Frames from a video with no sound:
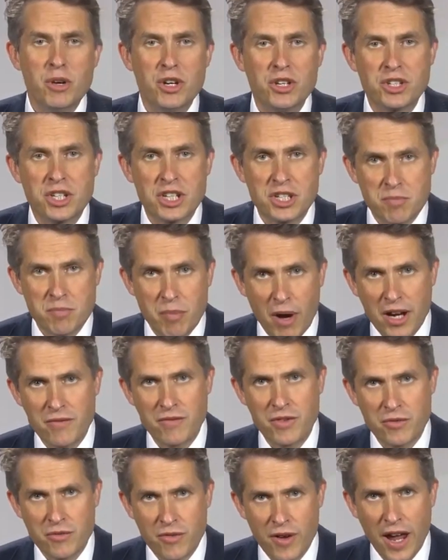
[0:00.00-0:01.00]
But
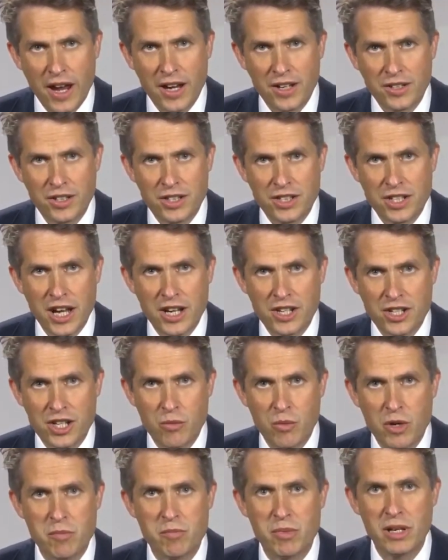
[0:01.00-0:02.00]
despite the fact that
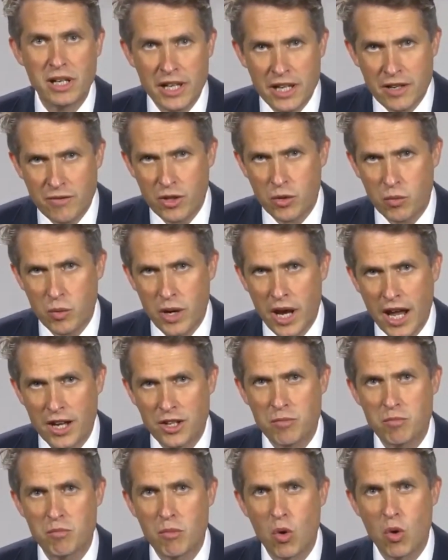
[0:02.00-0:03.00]
actually we believed that we
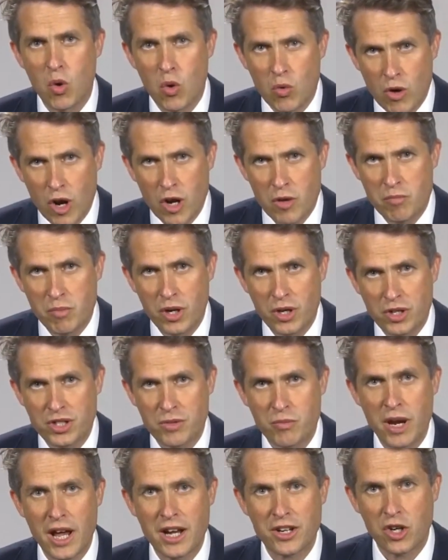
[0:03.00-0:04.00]
had a more
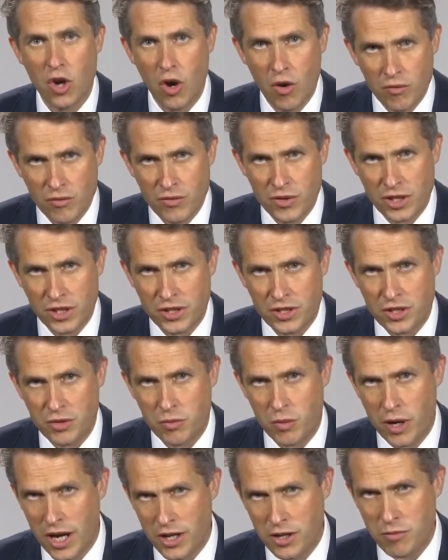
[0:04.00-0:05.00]
robust, and we had confidence
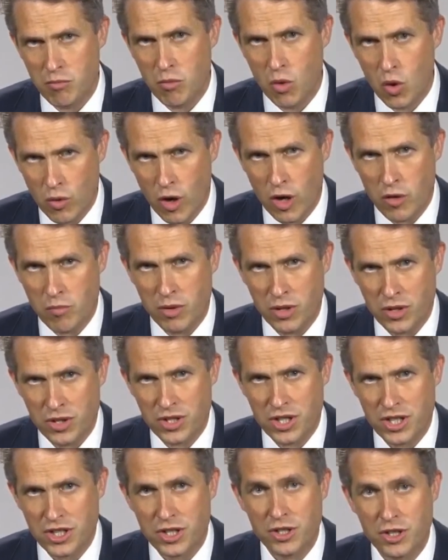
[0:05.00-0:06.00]
that we had a more
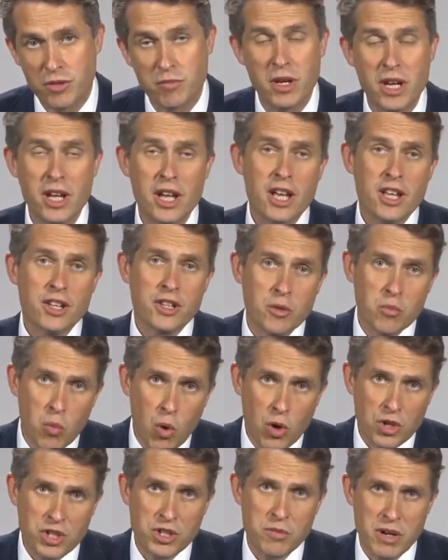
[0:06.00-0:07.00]
robust system than
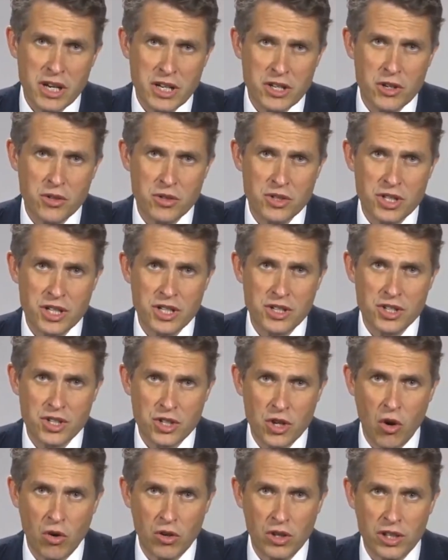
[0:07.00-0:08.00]
what had been used in
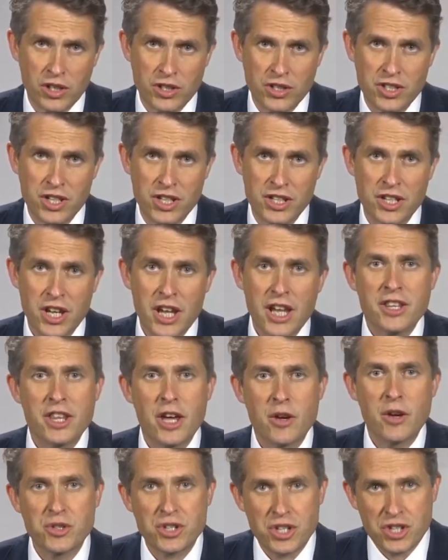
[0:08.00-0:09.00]
Scotland, and
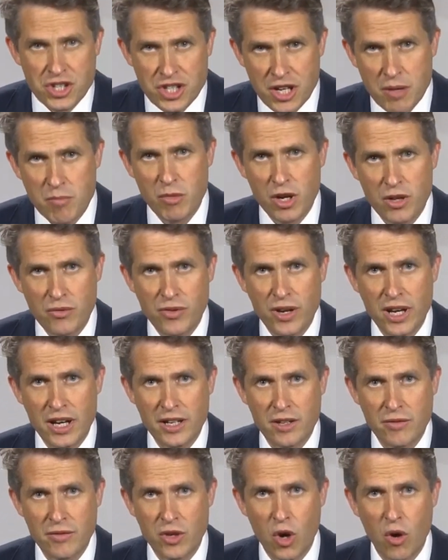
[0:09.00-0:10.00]
there was a similar
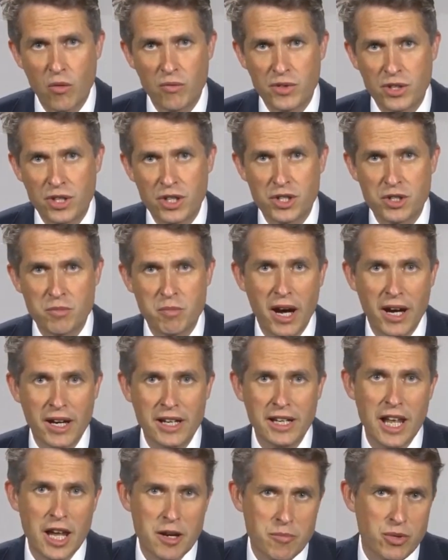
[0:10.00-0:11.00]
feeling of confidence
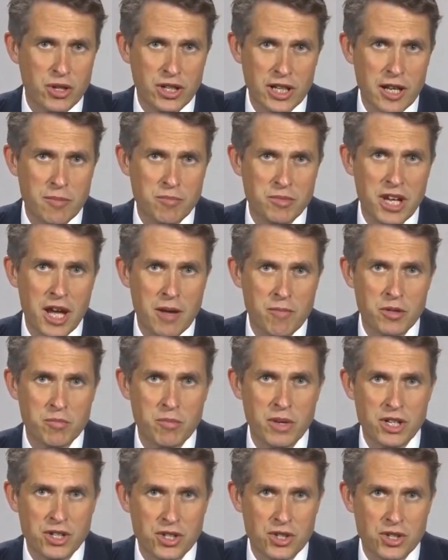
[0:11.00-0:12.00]
by Labour and Lib Dem
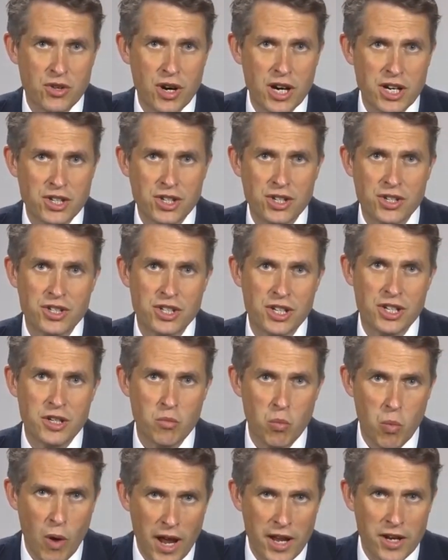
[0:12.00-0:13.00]
administrations
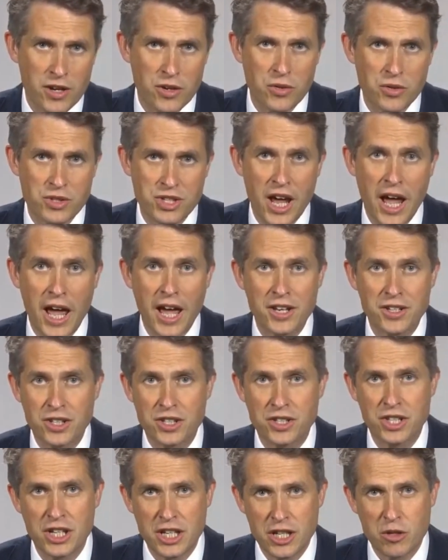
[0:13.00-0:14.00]
in Wales and
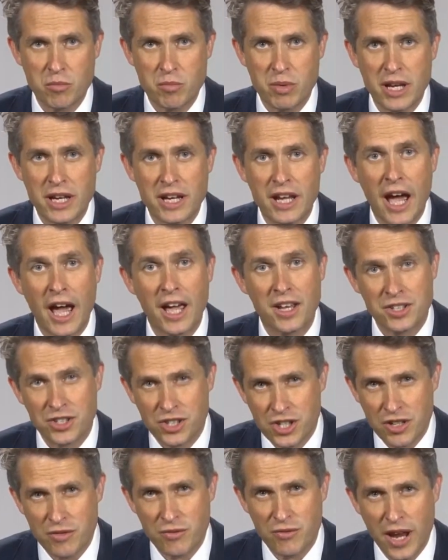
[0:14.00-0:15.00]
a DUP and
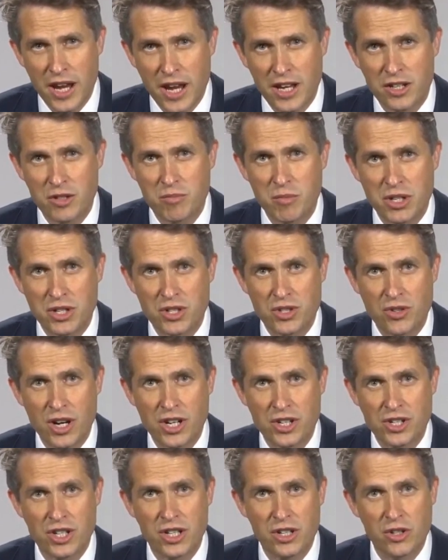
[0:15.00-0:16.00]
Sinn Féin
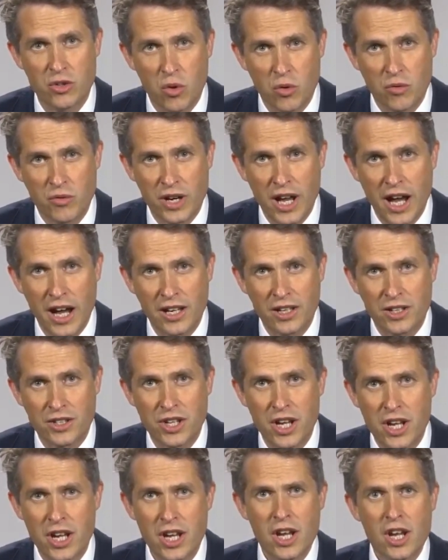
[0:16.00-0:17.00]
administration in Northern
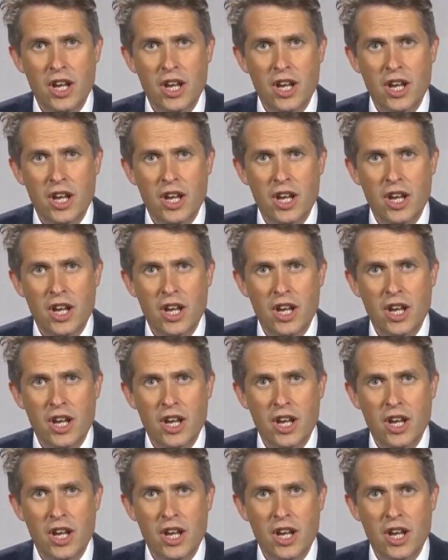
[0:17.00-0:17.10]
Ireland.